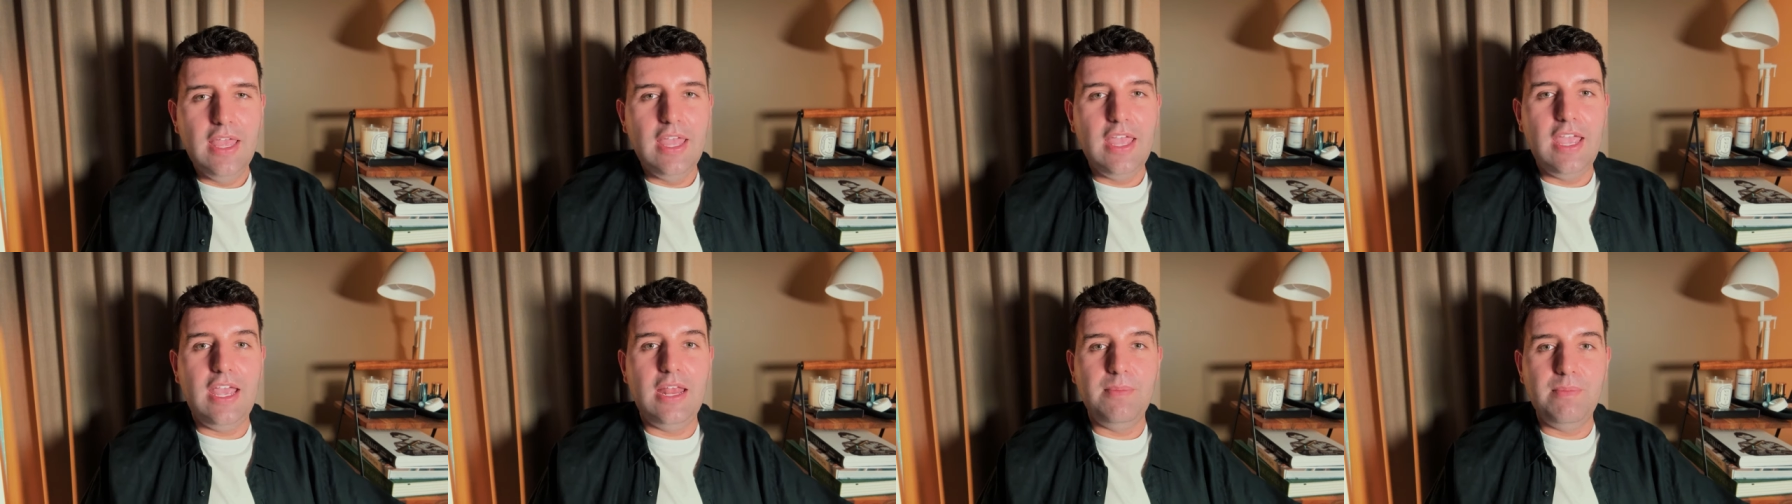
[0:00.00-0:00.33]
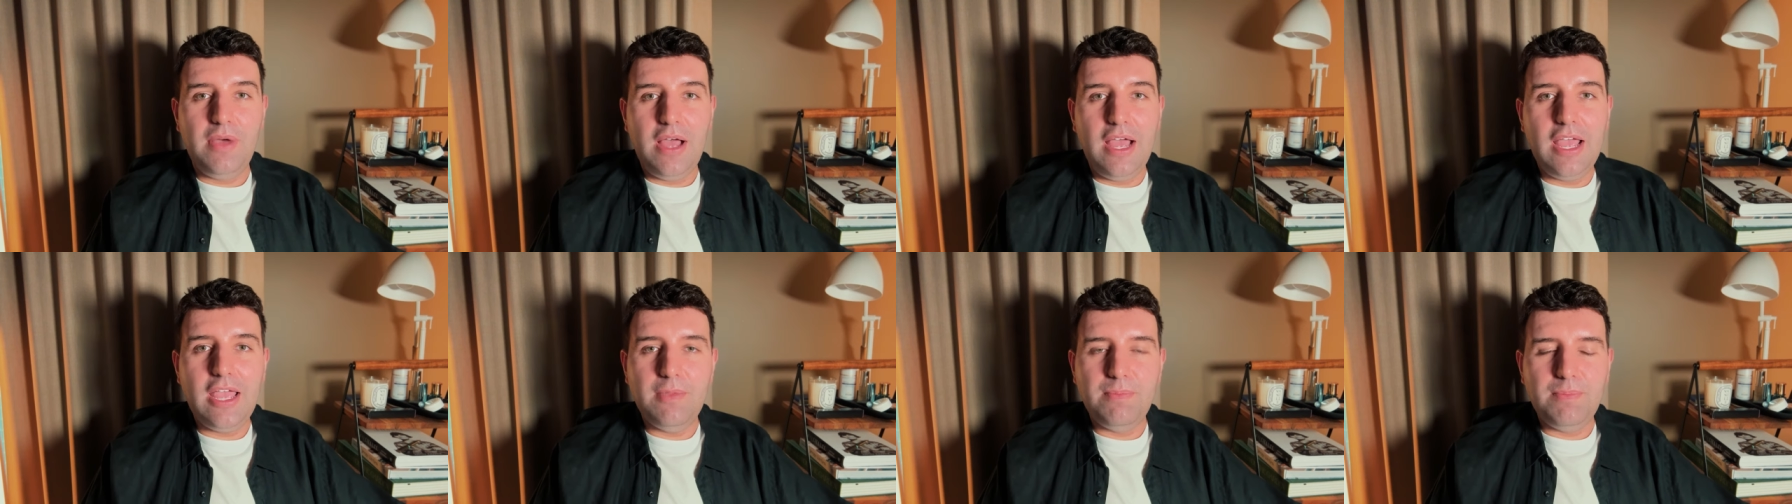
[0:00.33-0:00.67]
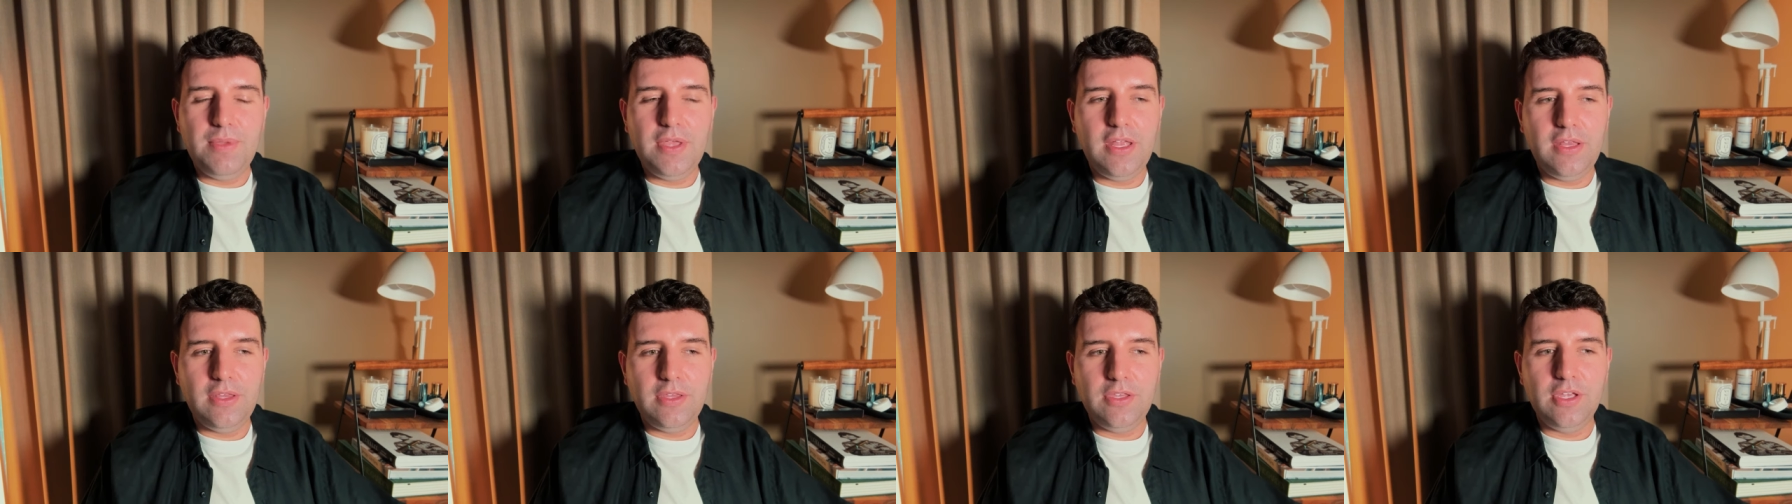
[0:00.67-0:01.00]
In my
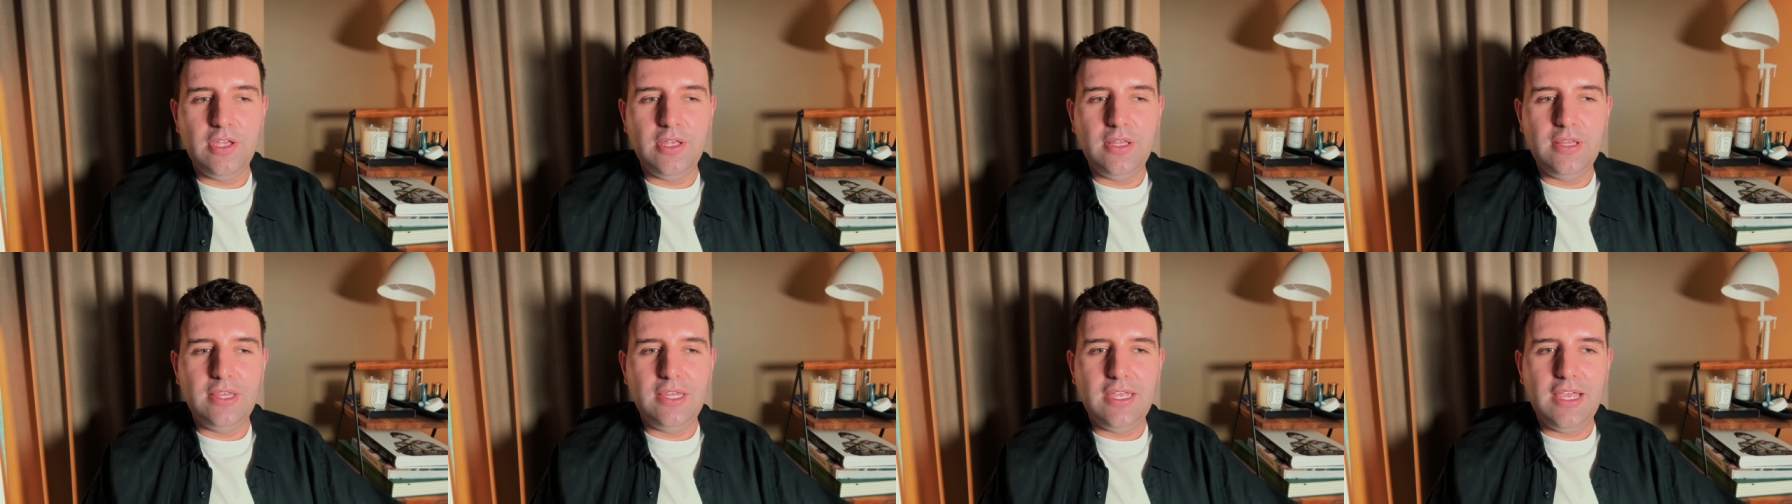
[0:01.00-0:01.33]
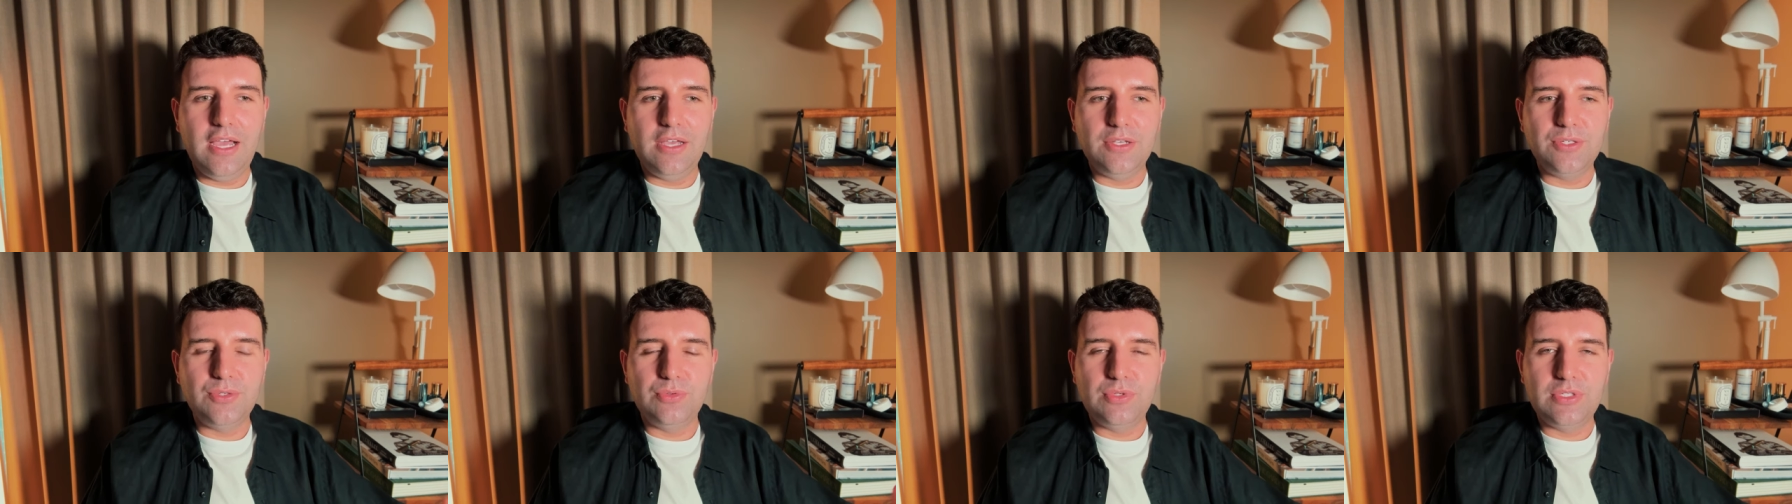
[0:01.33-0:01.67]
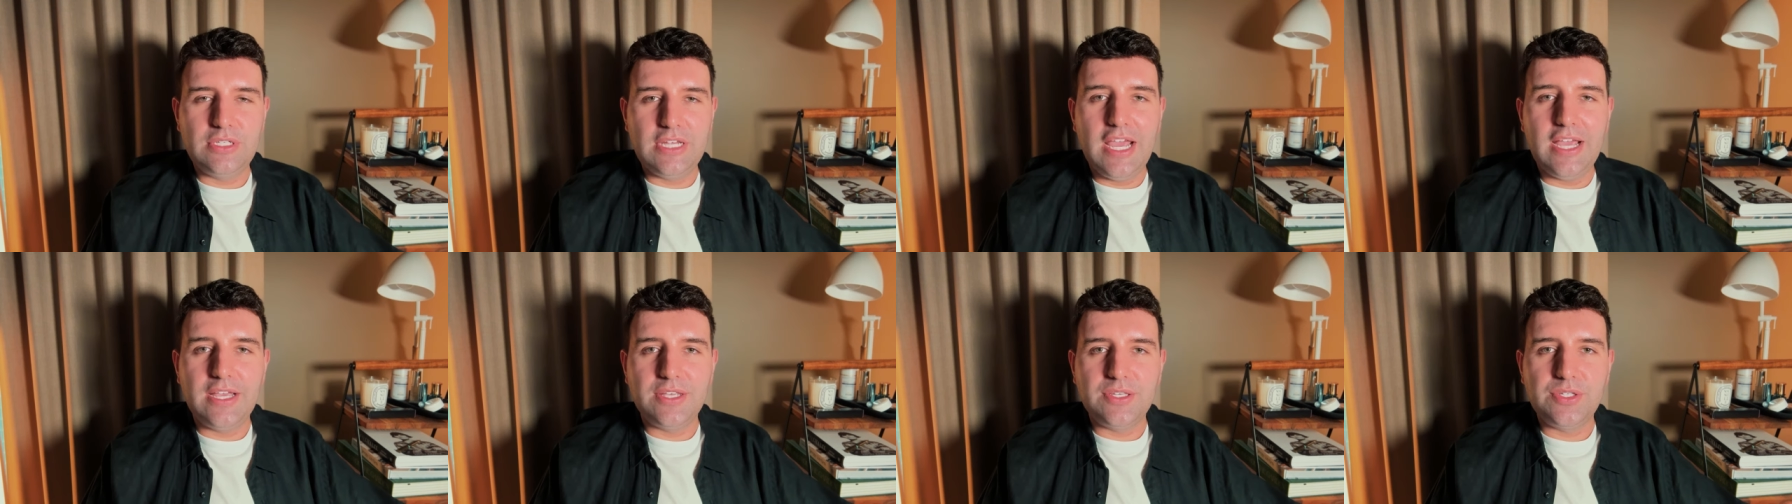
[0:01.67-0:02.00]
opinion, the actual
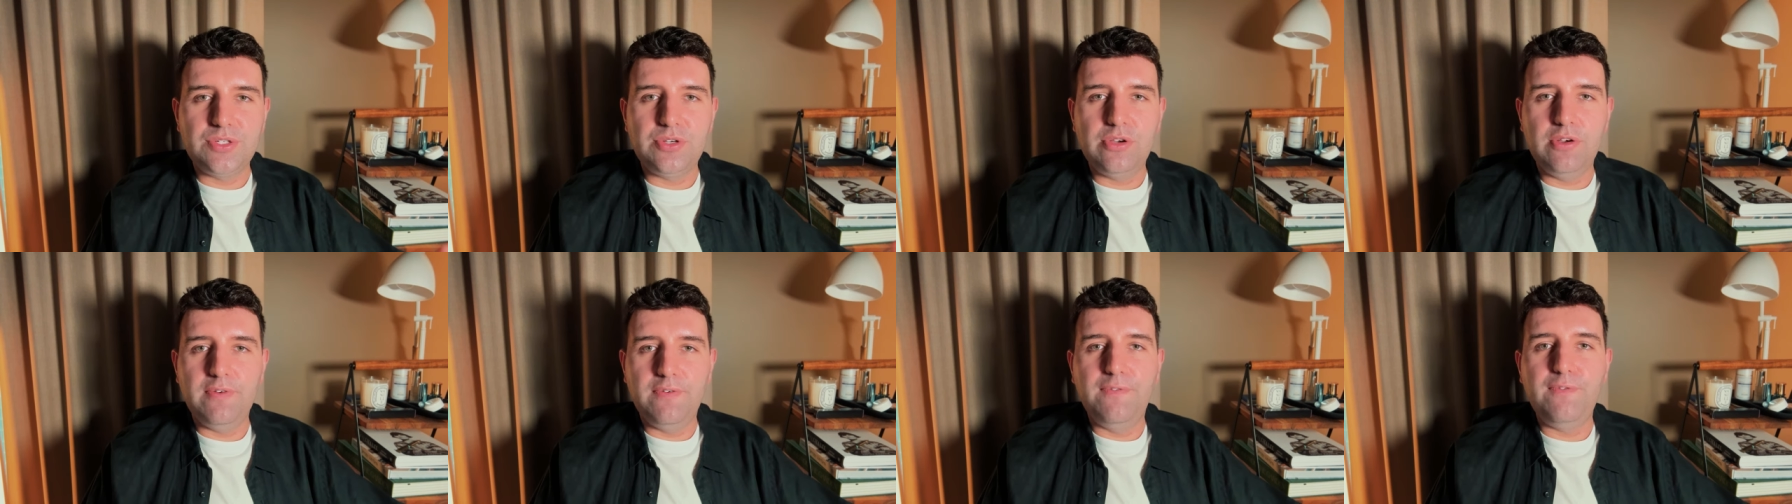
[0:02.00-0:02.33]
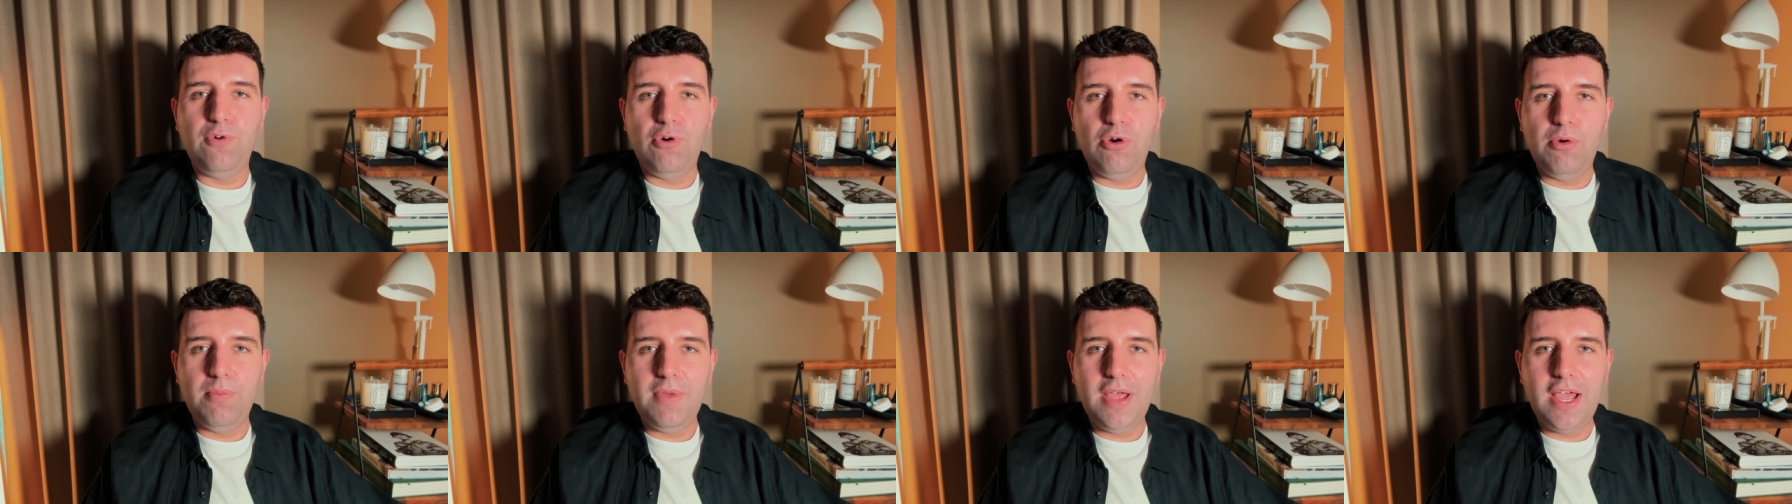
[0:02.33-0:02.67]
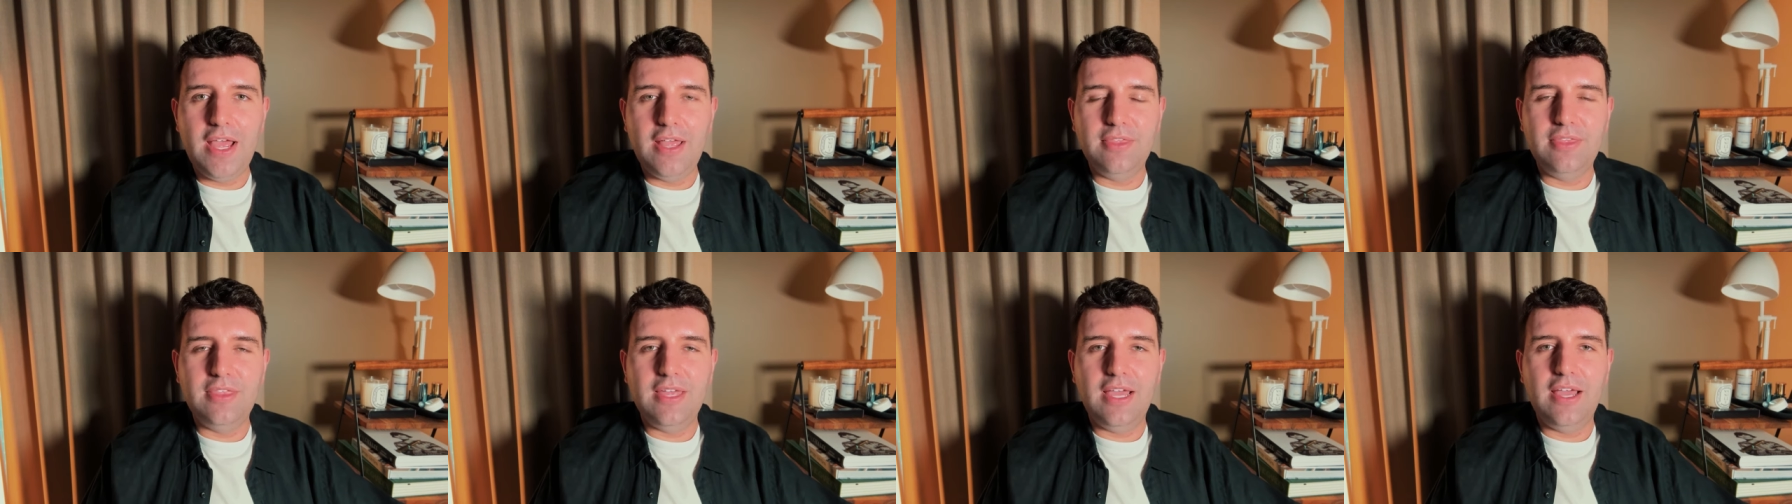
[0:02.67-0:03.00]
texture and
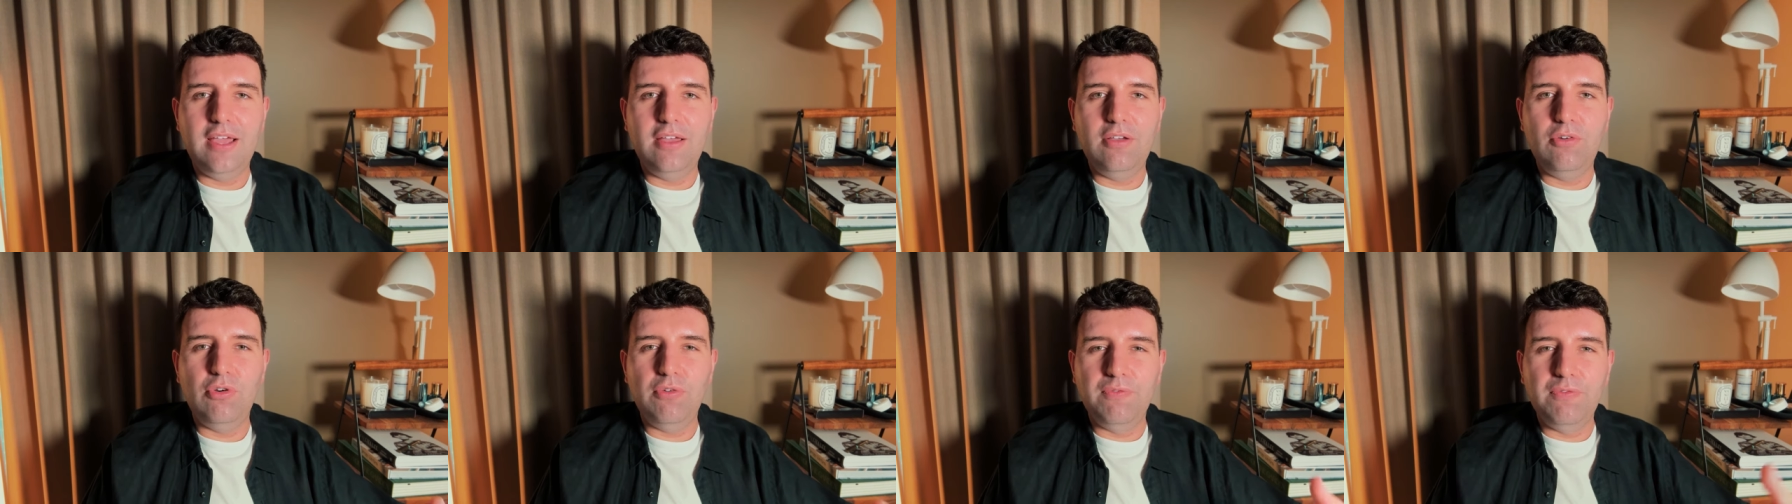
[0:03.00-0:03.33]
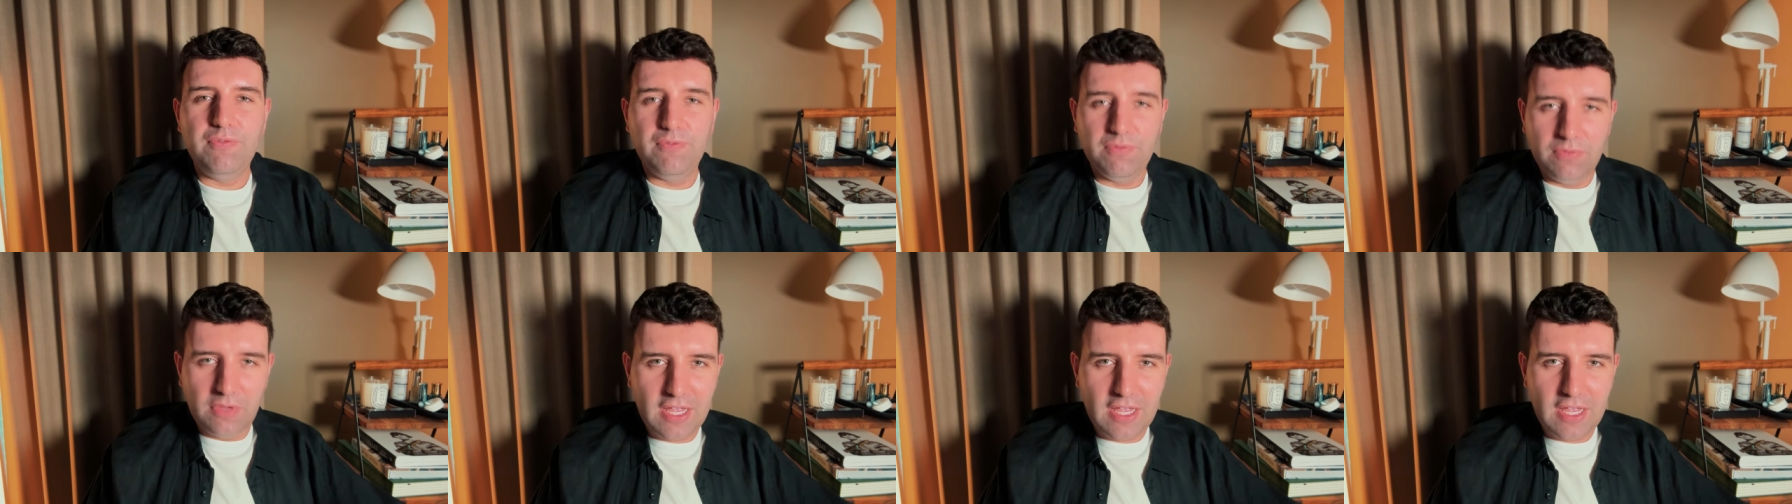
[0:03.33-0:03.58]
format that or